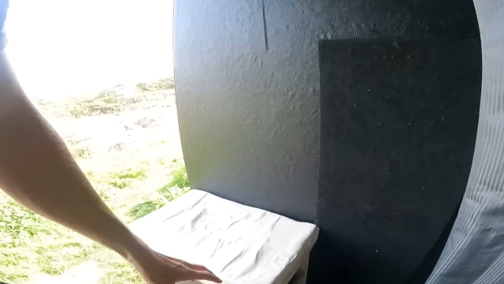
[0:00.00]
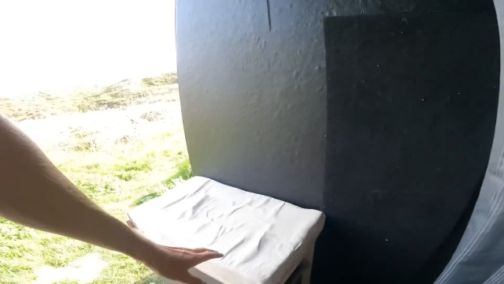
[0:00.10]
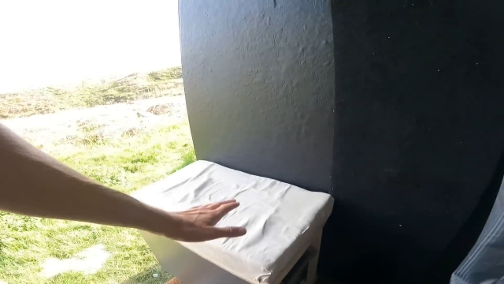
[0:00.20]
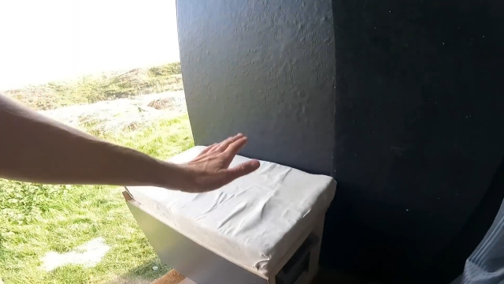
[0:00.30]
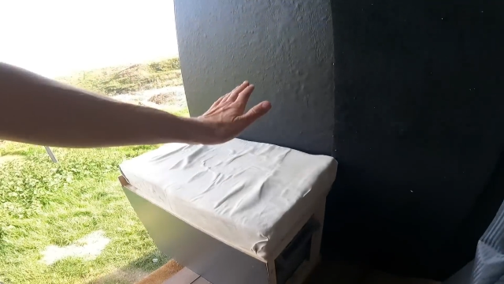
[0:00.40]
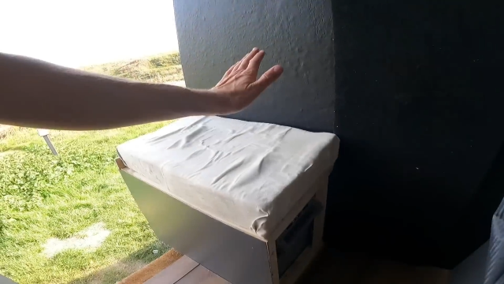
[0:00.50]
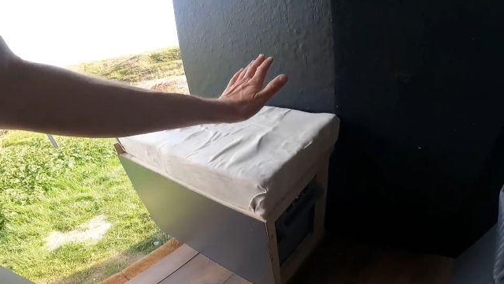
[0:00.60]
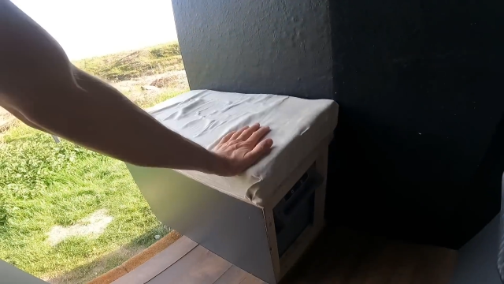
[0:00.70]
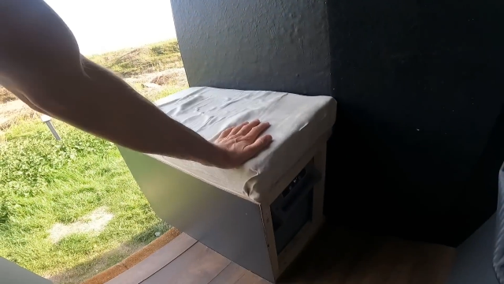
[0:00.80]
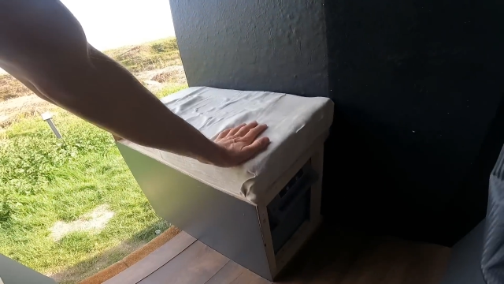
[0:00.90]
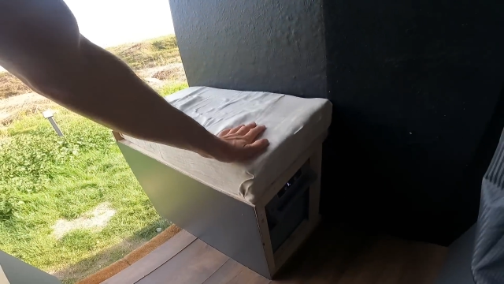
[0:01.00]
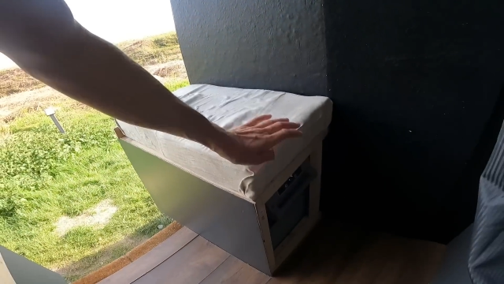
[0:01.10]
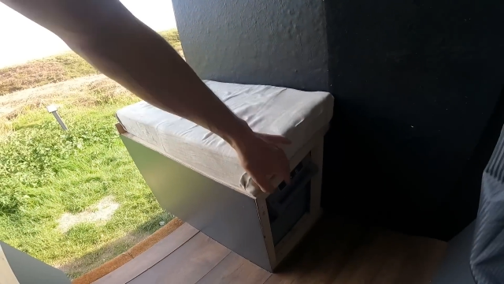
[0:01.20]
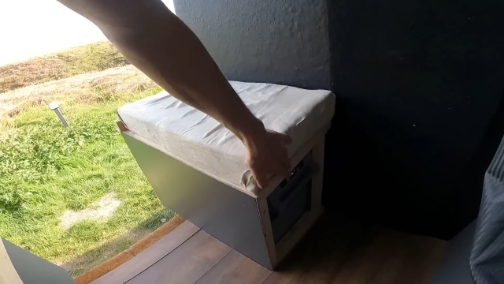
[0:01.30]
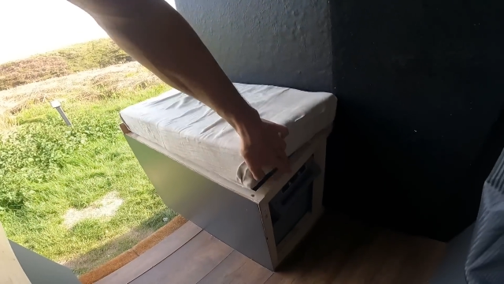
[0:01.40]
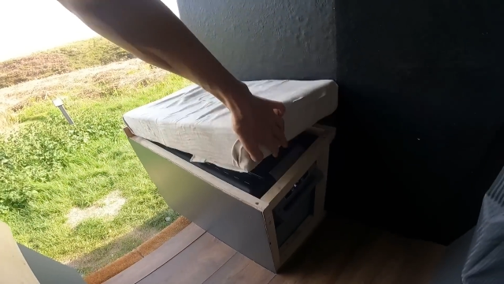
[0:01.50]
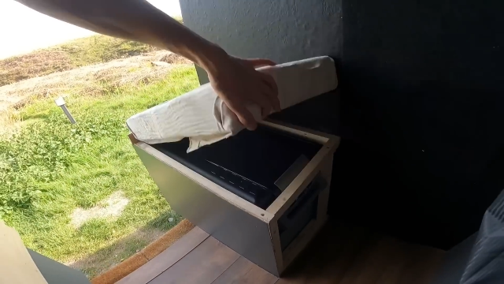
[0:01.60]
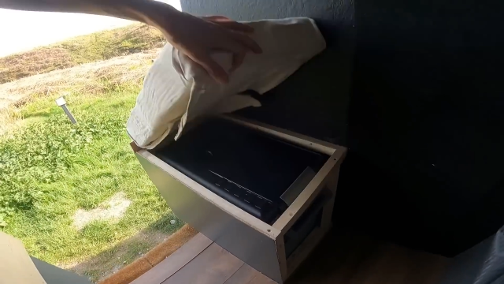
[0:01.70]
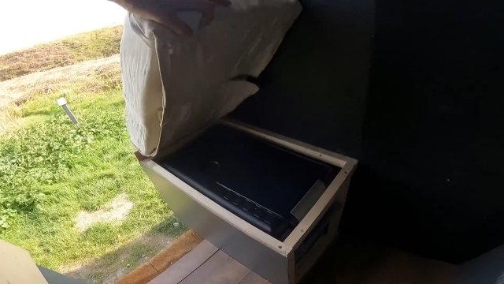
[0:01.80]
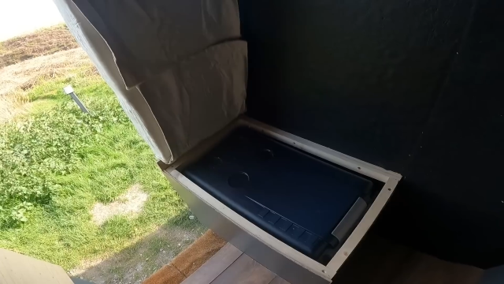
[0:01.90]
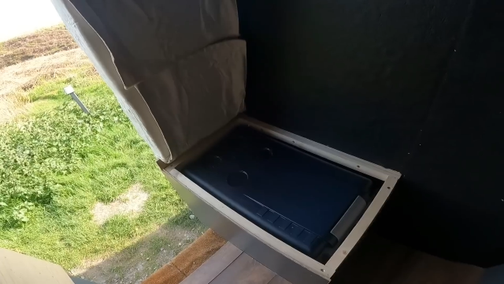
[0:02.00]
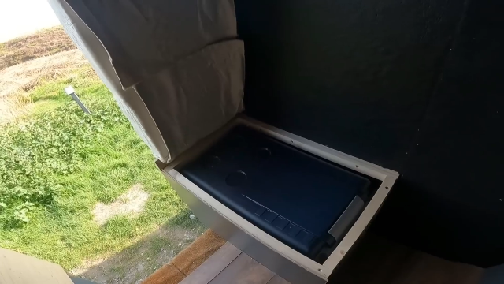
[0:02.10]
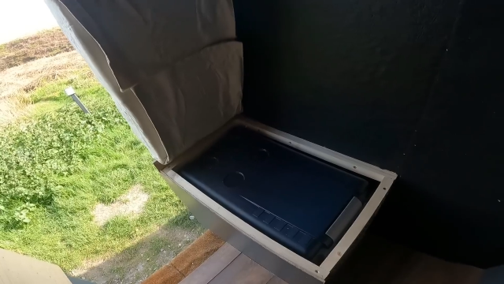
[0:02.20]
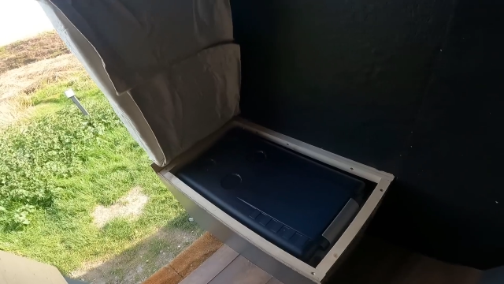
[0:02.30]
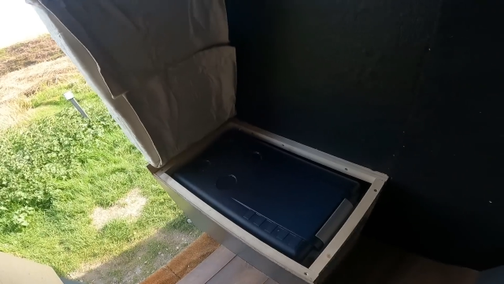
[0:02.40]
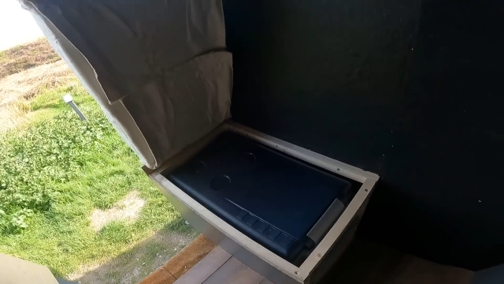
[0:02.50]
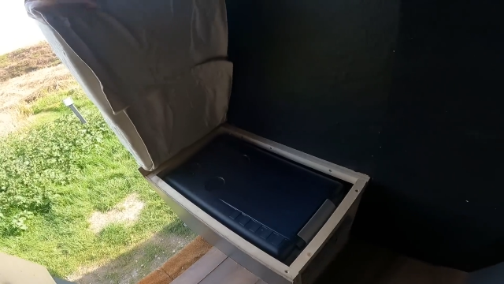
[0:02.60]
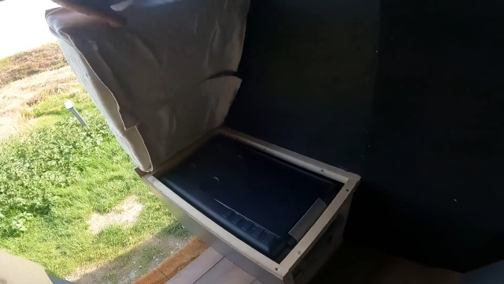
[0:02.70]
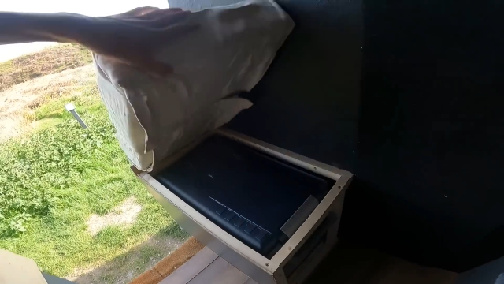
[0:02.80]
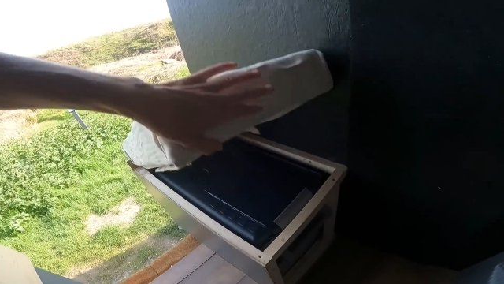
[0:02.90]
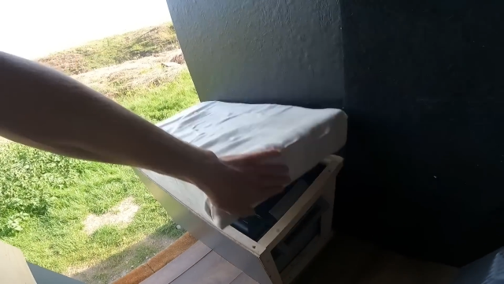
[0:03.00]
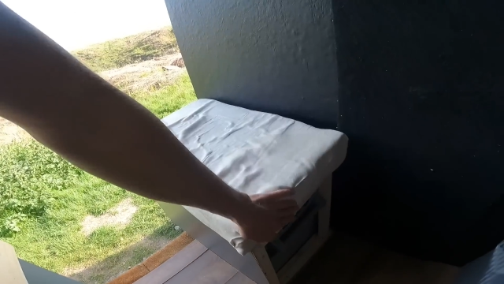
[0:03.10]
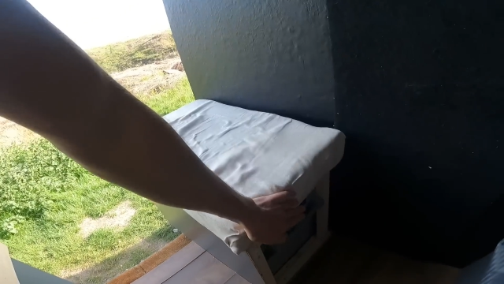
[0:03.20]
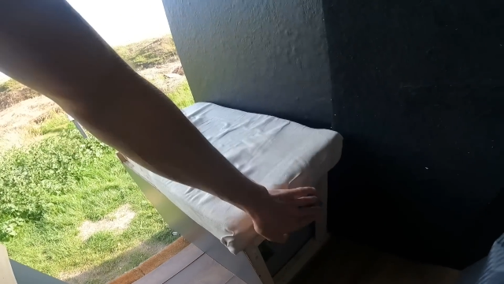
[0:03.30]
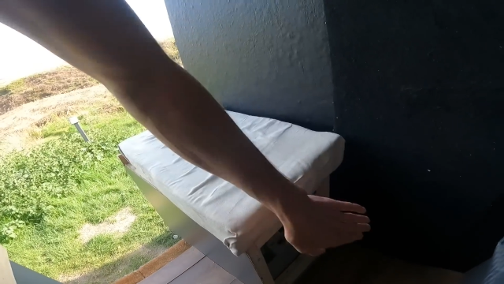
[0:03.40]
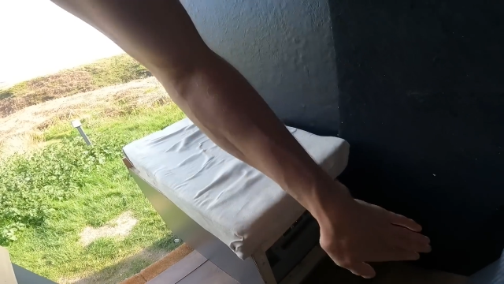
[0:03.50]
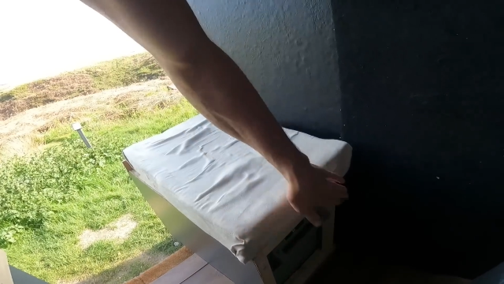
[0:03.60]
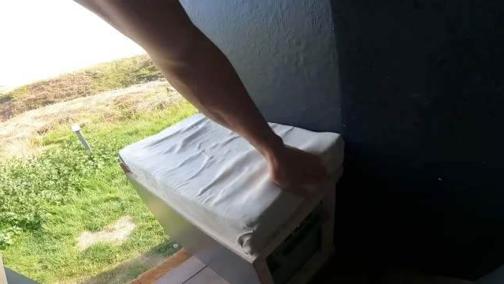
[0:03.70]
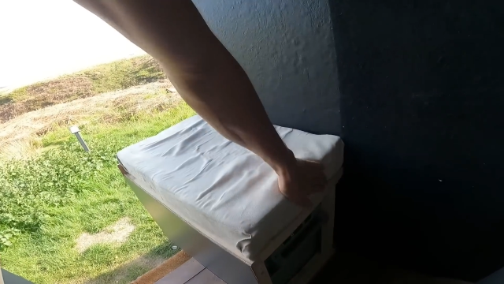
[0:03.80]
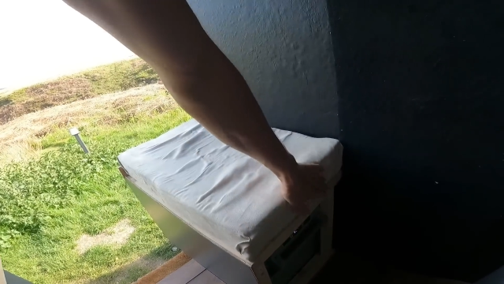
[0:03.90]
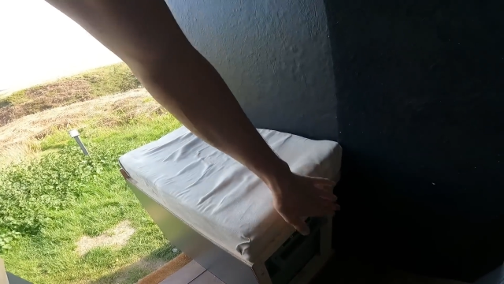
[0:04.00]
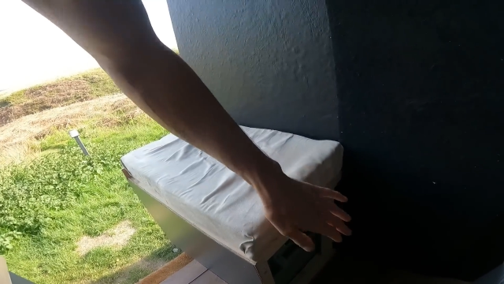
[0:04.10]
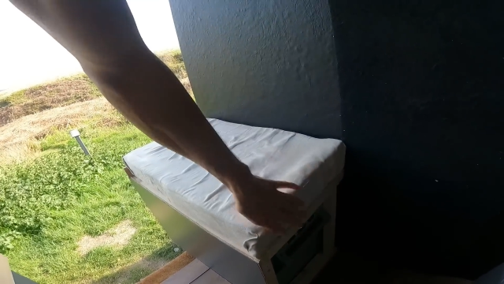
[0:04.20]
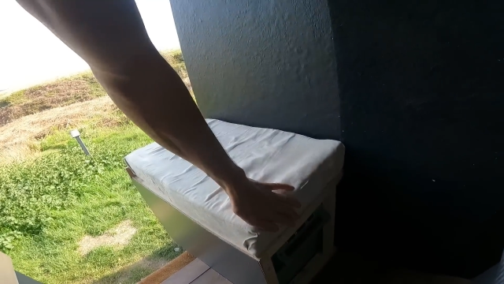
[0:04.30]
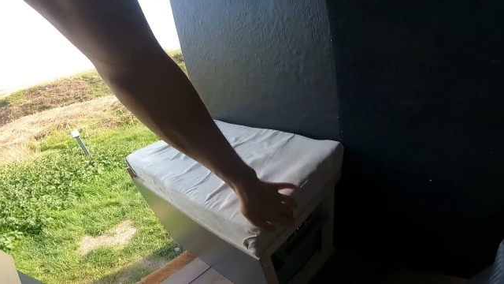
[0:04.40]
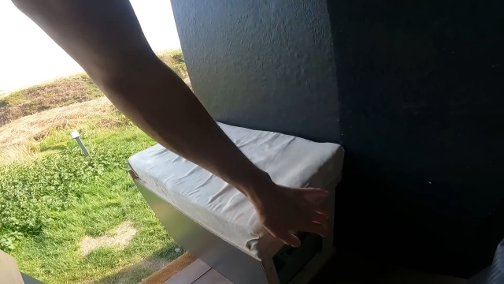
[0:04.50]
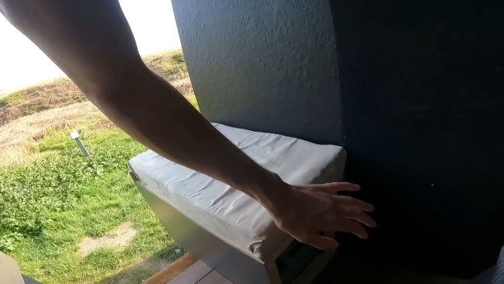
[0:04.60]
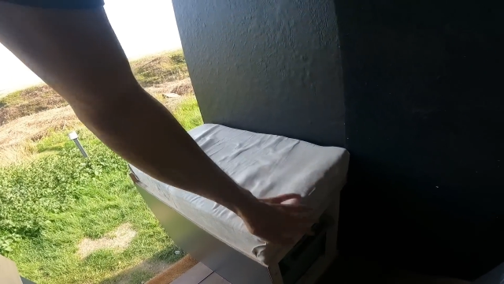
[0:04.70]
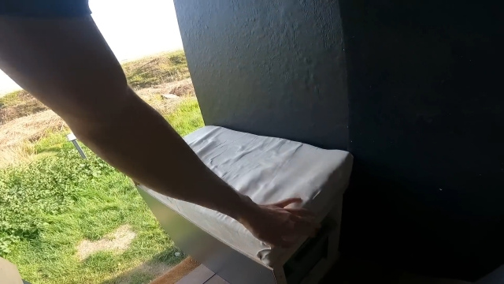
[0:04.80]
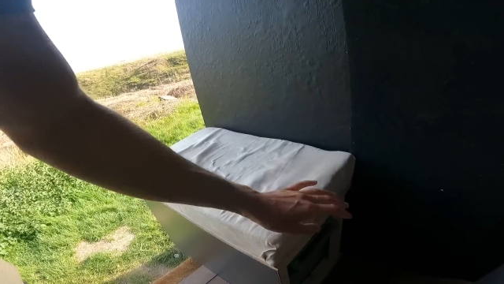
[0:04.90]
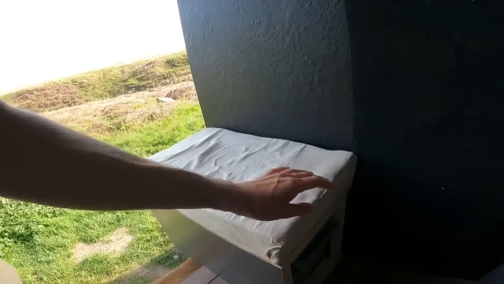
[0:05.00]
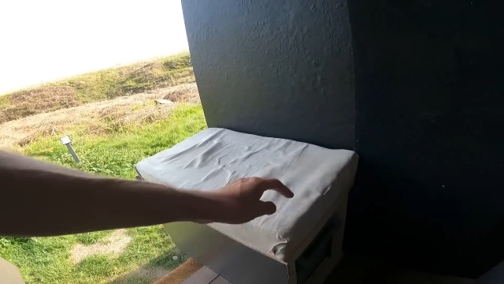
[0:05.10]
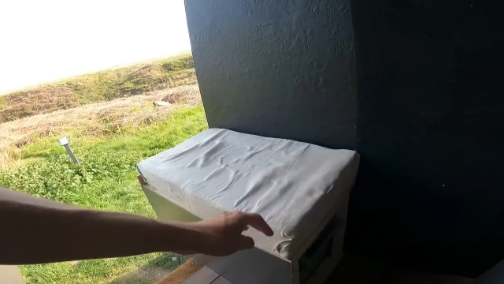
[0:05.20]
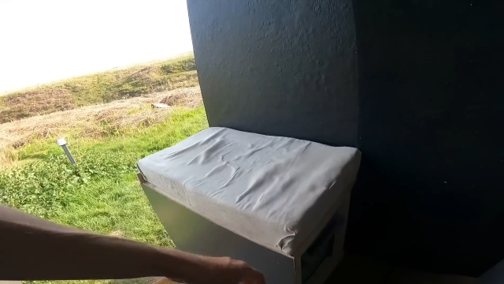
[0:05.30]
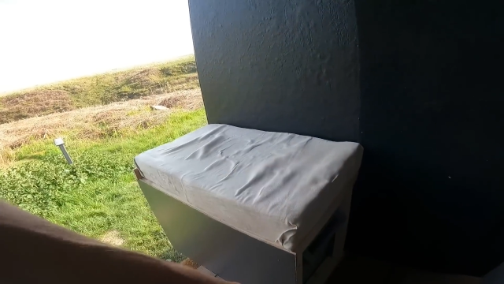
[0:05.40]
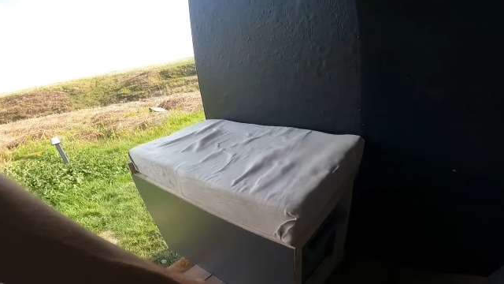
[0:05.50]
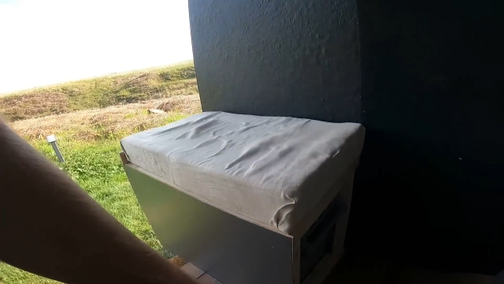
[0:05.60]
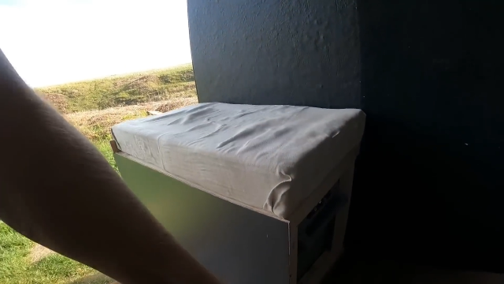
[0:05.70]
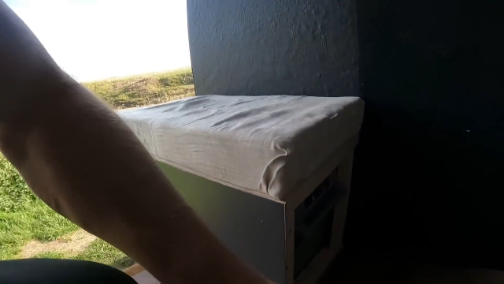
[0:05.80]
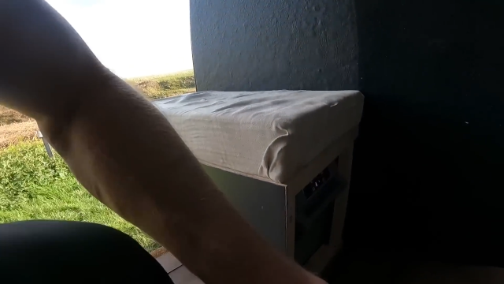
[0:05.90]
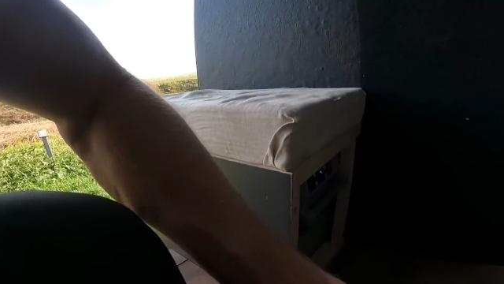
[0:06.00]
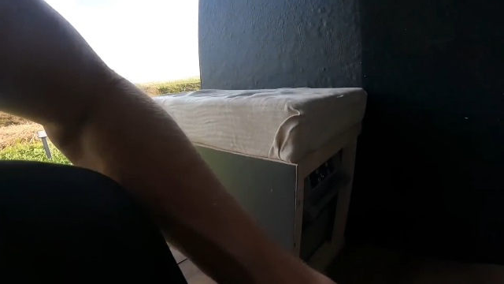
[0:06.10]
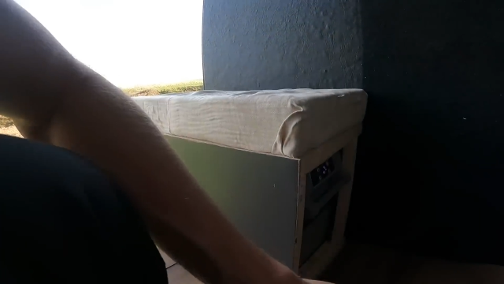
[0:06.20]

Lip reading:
No face is visible, so there are no lips to read.